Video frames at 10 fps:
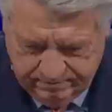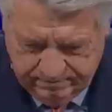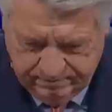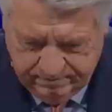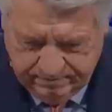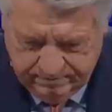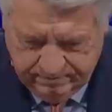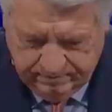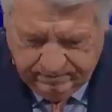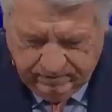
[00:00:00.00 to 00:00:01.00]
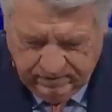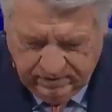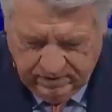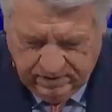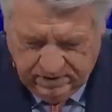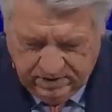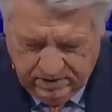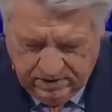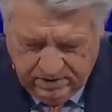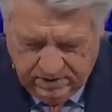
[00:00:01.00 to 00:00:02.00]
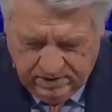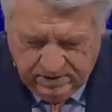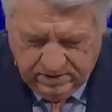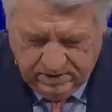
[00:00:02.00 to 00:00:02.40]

No one is speaking in this clip.